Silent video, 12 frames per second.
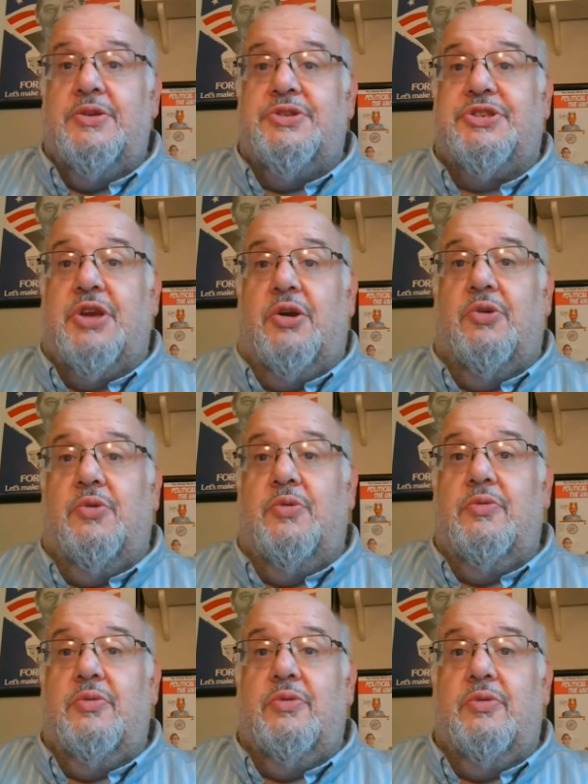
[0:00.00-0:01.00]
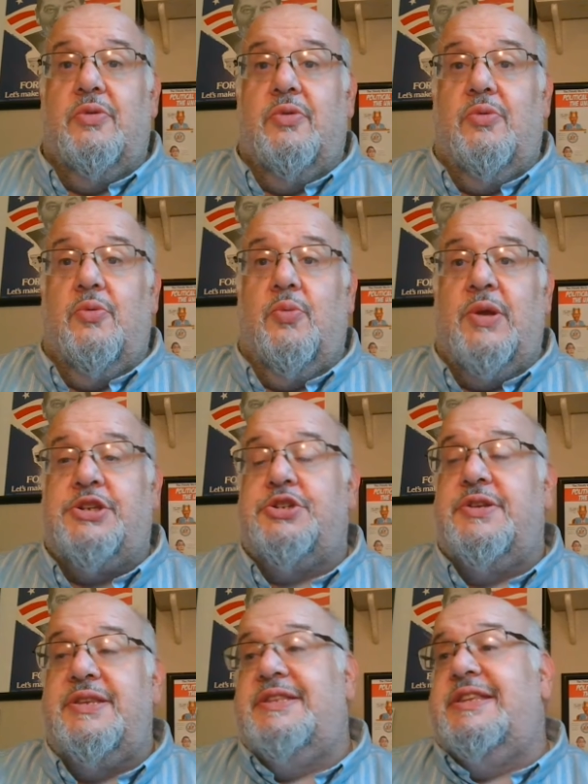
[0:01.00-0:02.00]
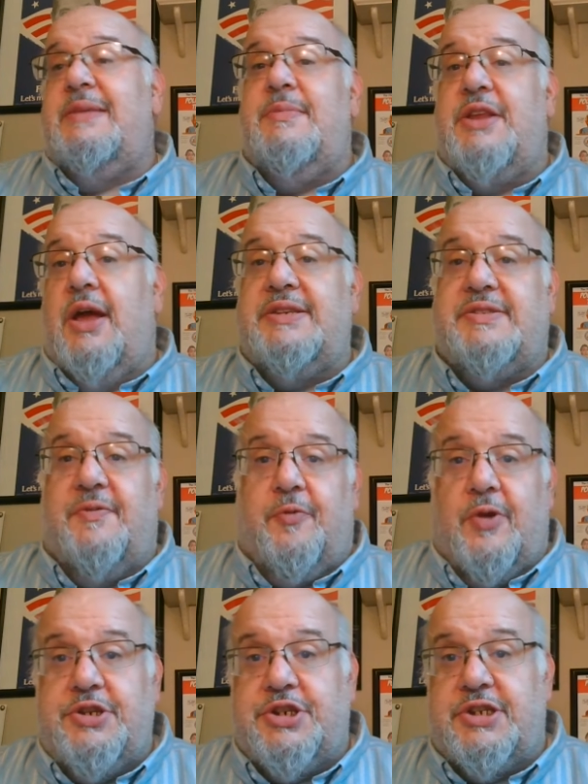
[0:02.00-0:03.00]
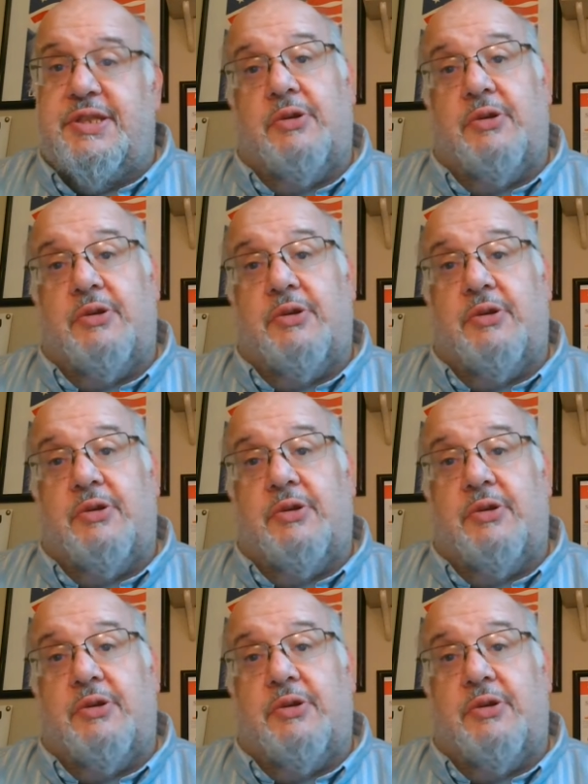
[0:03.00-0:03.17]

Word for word: So we shouldn't demonize the fringes.